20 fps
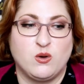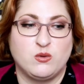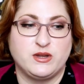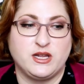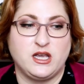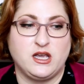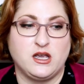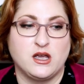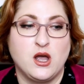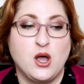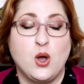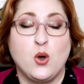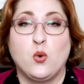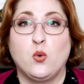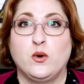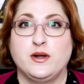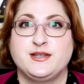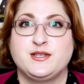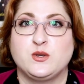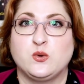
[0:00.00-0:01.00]
only
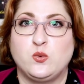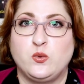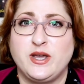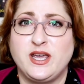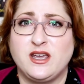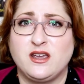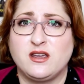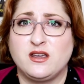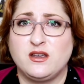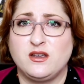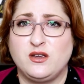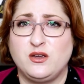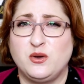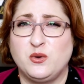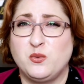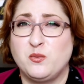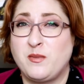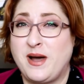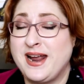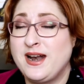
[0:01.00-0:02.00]
once a week,
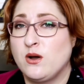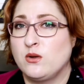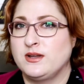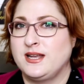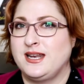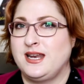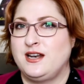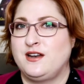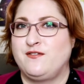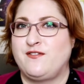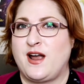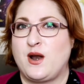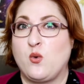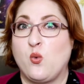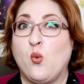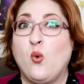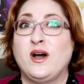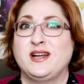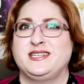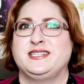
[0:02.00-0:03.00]
you might only need to find
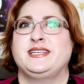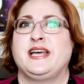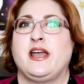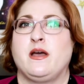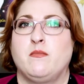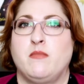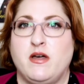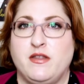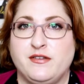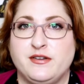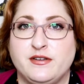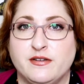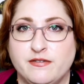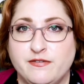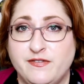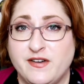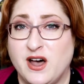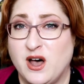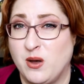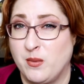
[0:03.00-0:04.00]
one day a month to
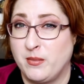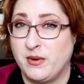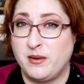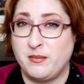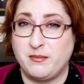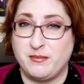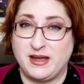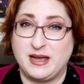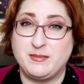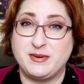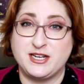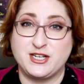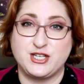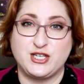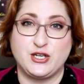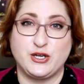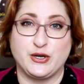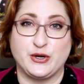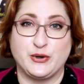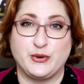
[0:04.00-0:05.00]
film, maybe
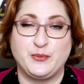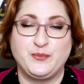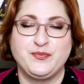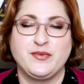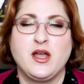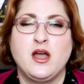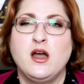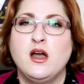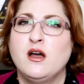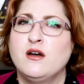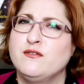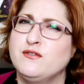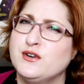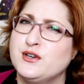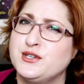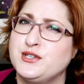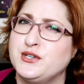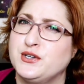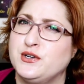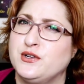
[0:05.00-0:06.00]
two. For
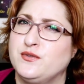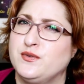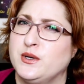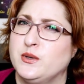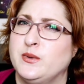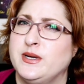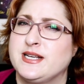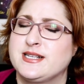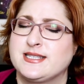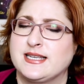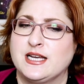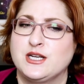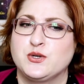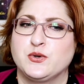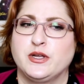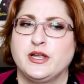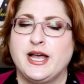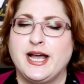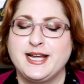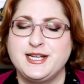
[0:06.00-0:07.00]
a two to three week
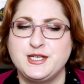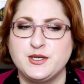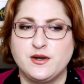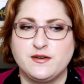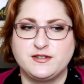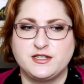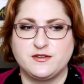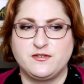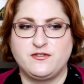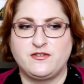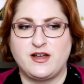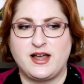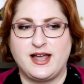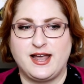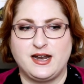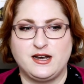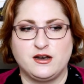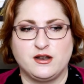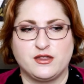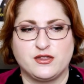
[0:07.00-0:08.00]
schedule, I do have to
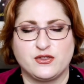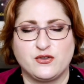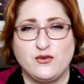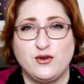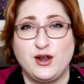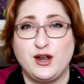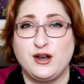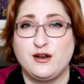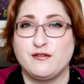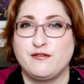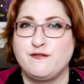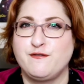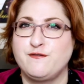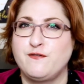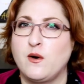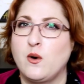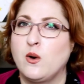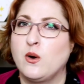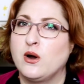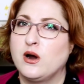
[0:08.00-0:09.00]
find three to
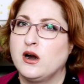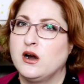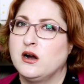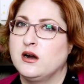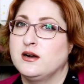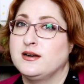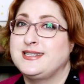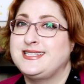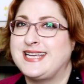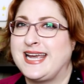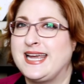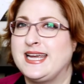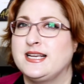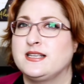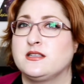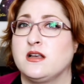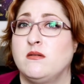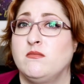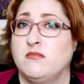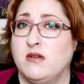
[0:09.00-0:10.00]
four
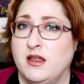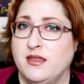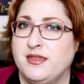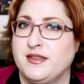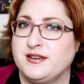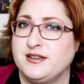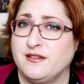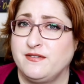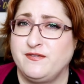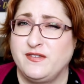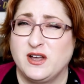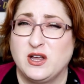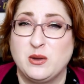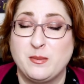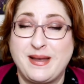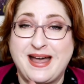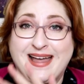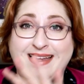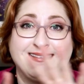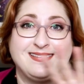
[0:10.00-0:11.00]
days a month to
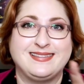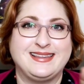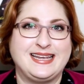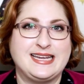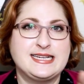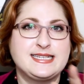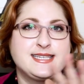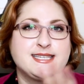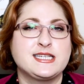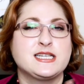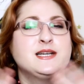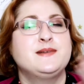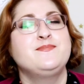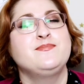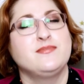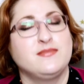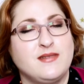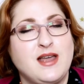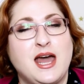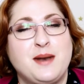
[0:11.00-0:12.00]
film at least,
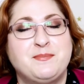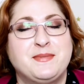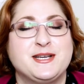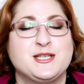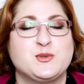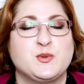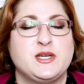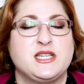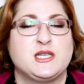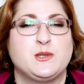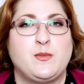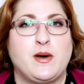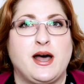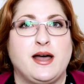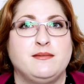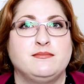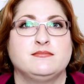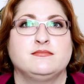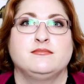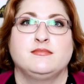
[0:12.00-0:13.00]
and my sweet
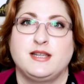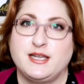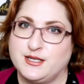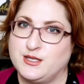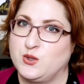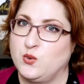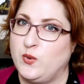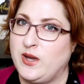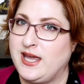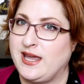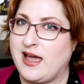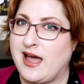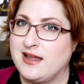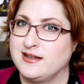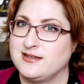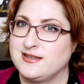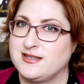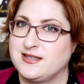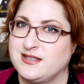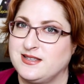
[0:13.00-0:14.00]
spot is the
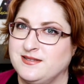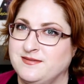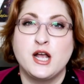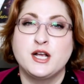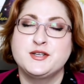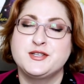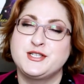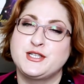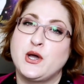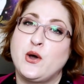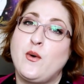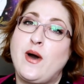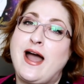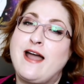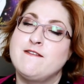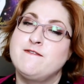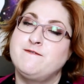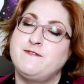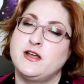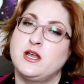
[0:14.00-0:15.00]
weekends. So
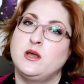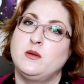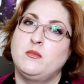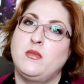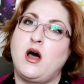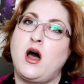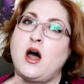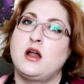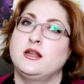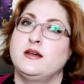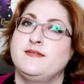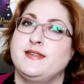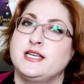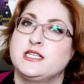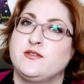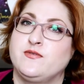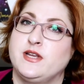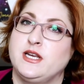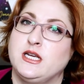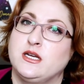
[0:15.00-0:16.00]
I film all of
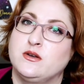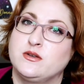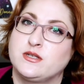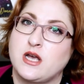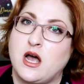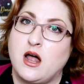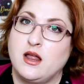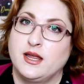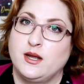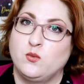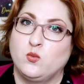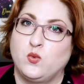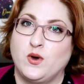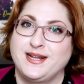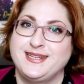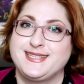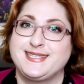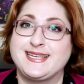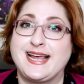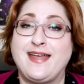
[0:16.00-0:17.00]
these videos all at
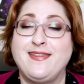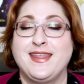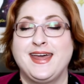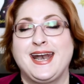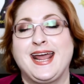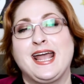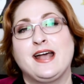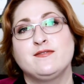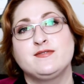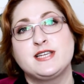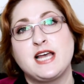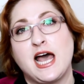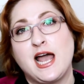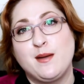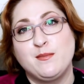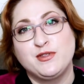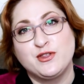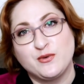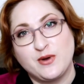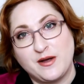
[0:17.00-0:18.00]
once, and then I have
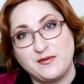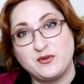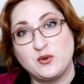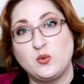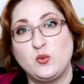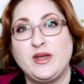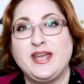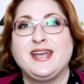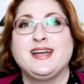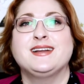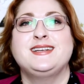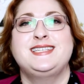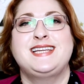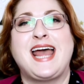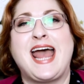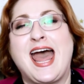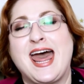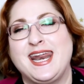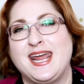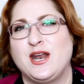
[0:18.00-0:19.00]
time throughout the week
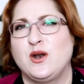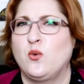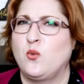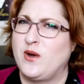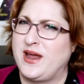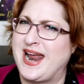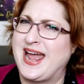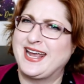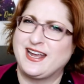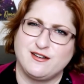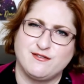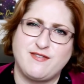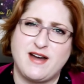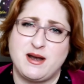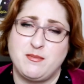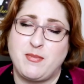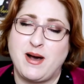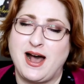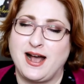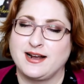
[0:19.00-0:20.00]
to edit when I can
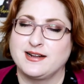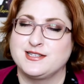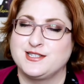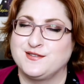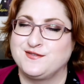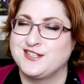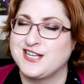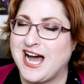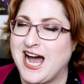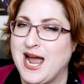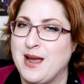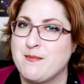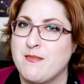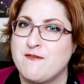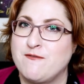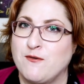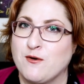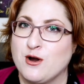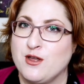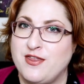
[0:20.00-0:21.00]
find pockets of time
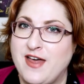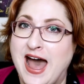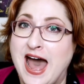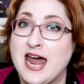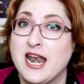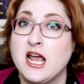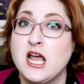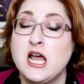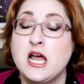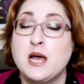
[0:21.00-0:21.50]
for that.